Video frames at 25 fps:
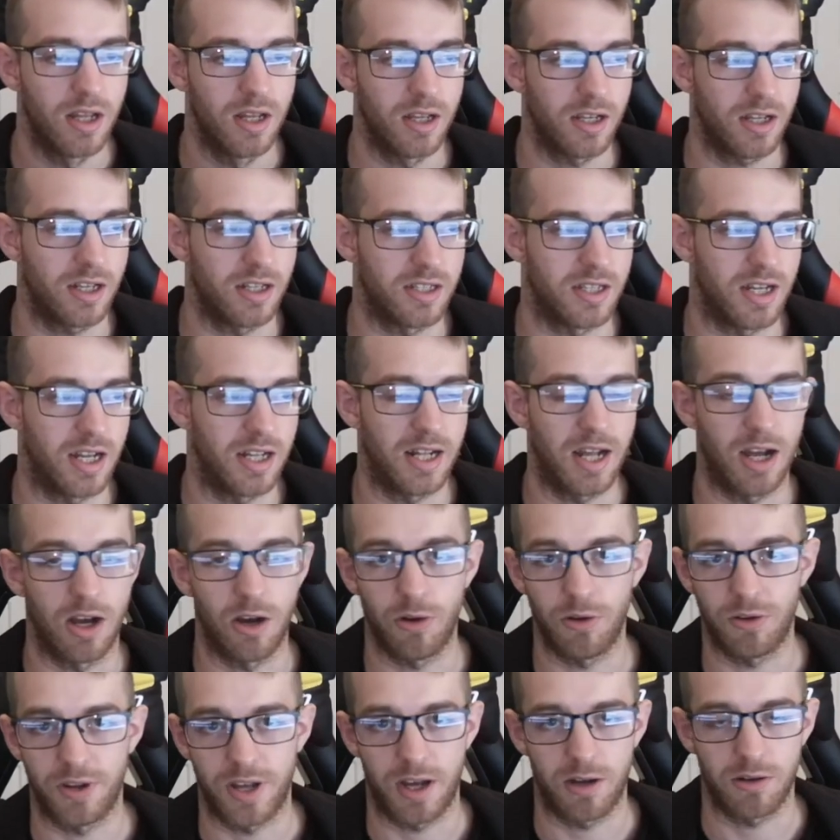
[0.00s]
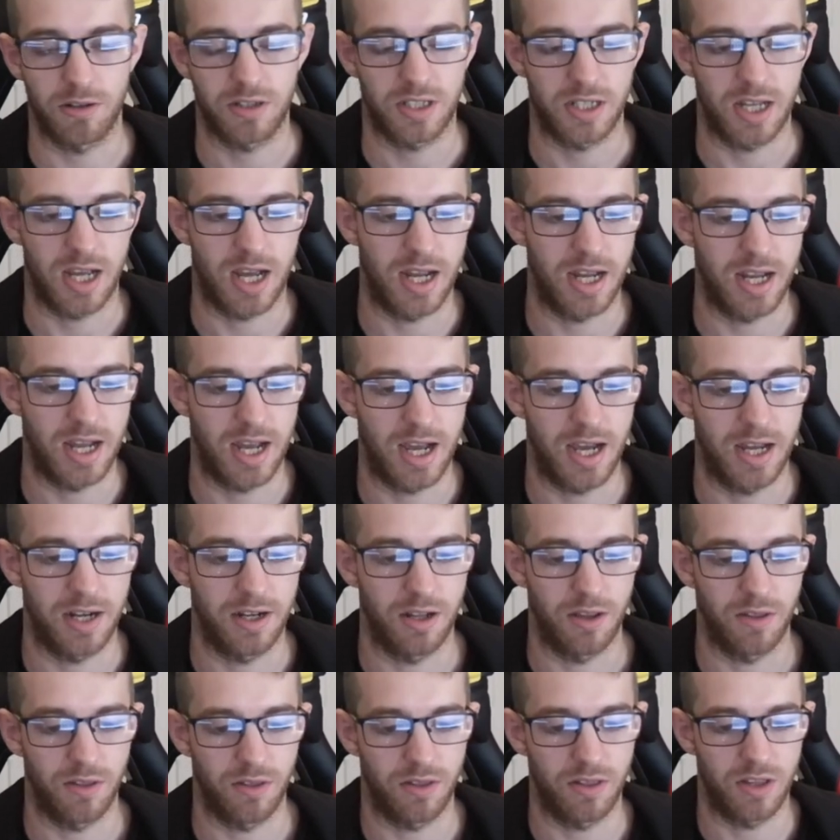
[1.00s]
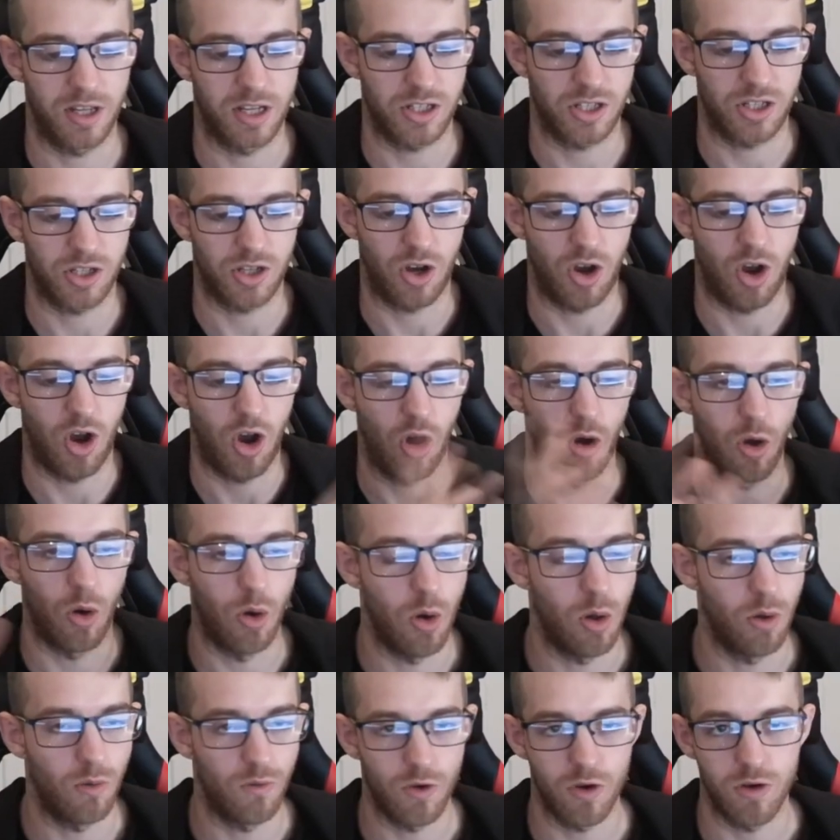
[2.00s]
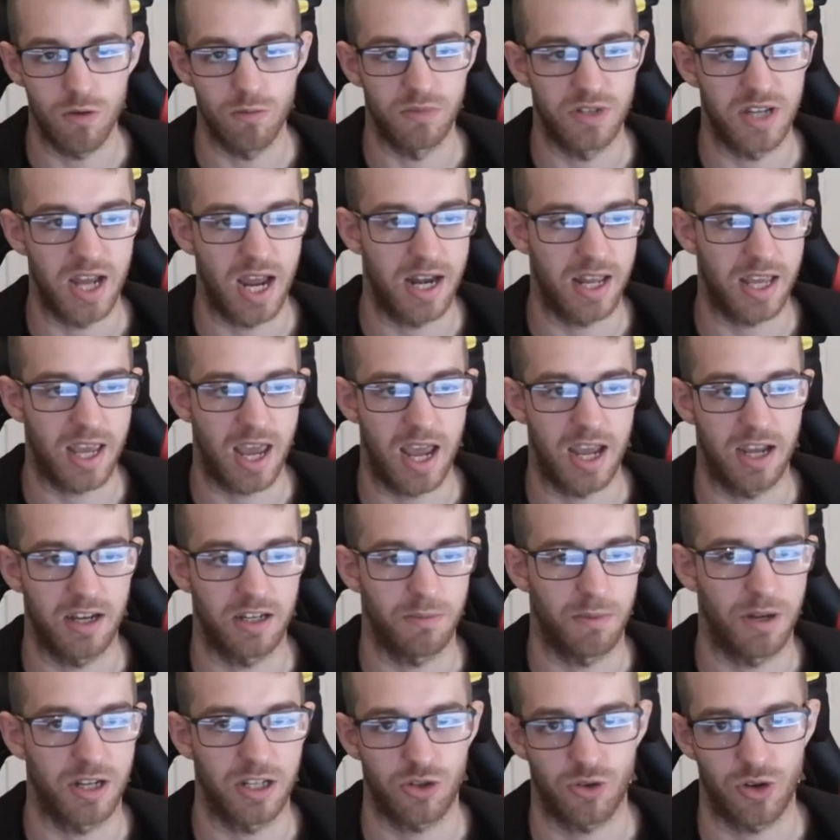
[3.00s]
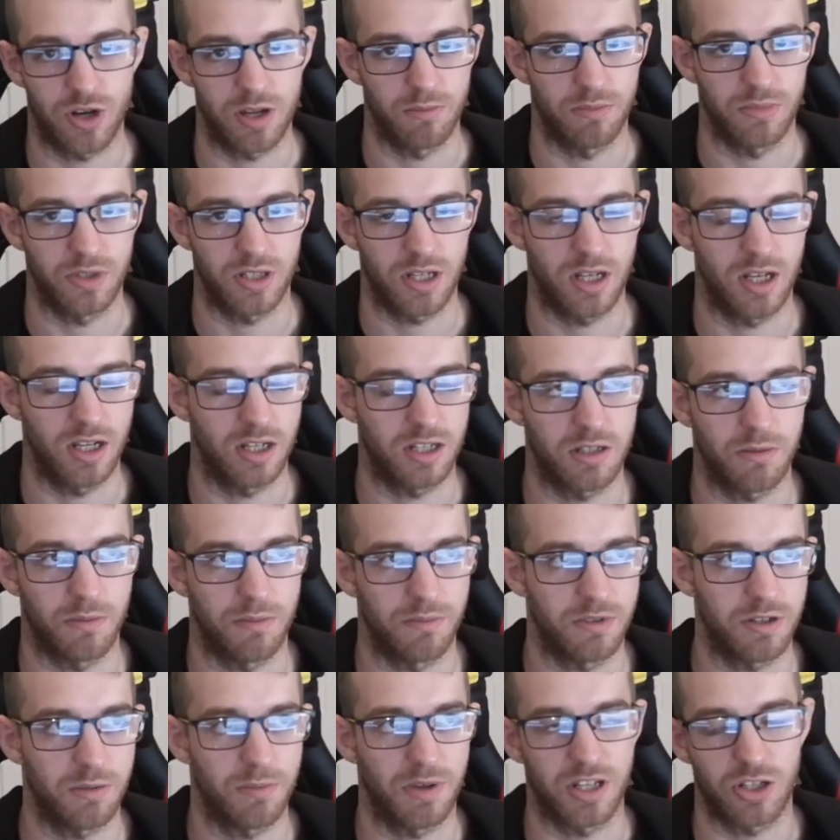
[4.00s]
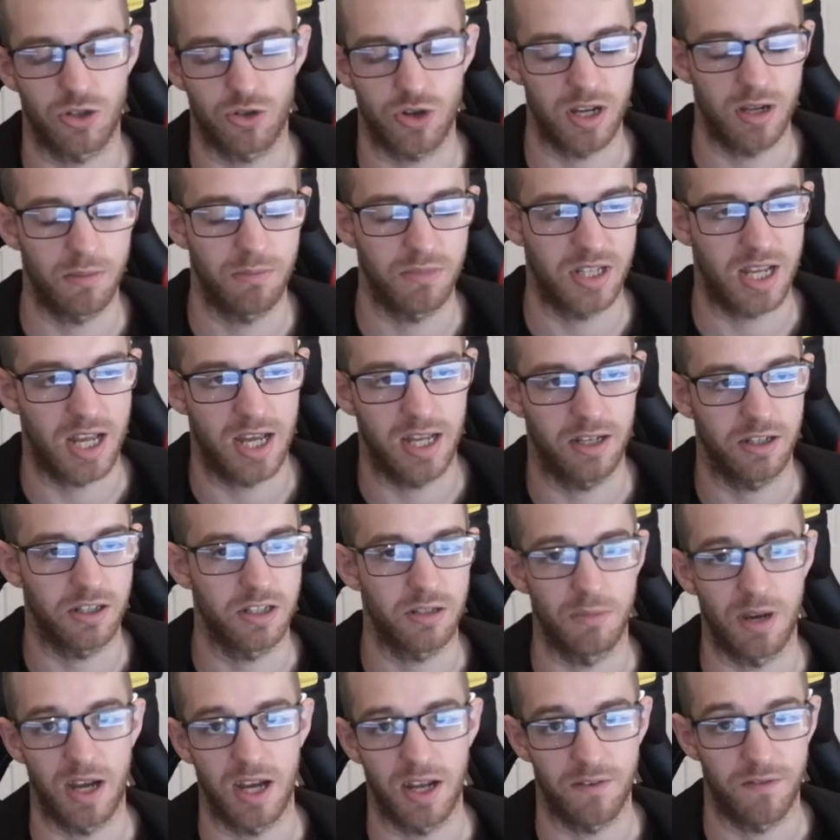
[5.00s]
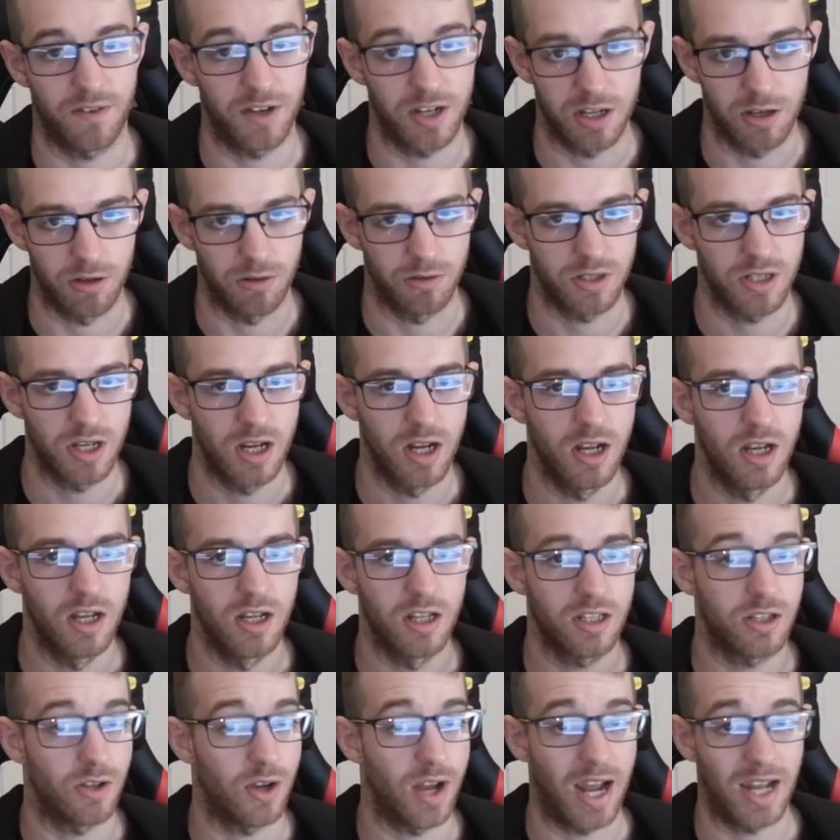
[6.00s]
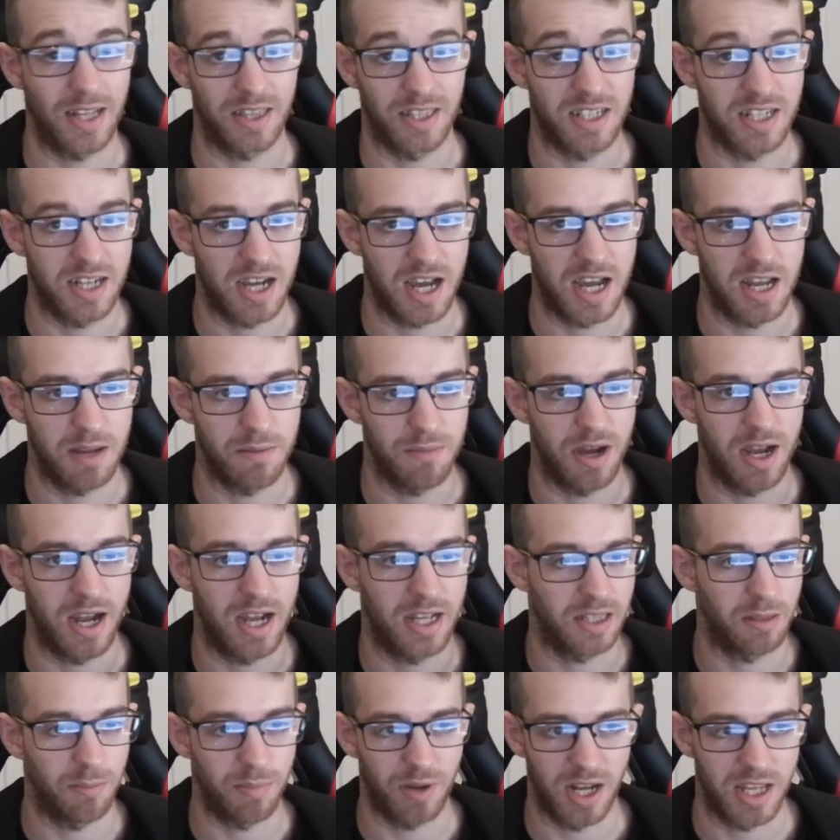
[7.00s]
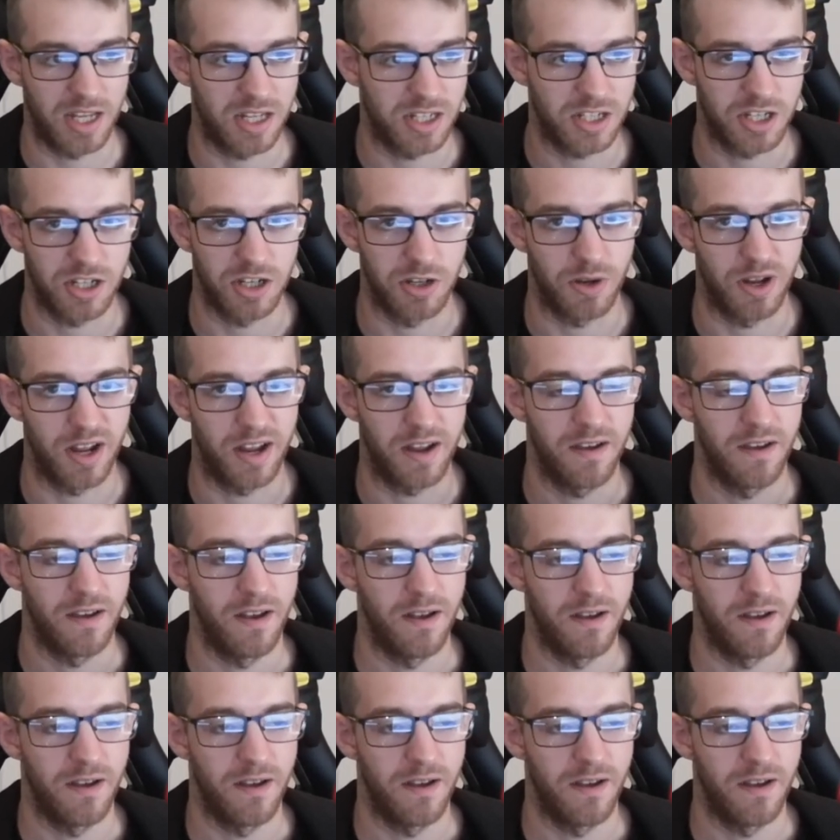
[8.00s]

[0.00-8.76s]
Because in that old house, I had this whole room dedicated to my streams, to my streams and to my videos. So I had the time, I had the place to do it.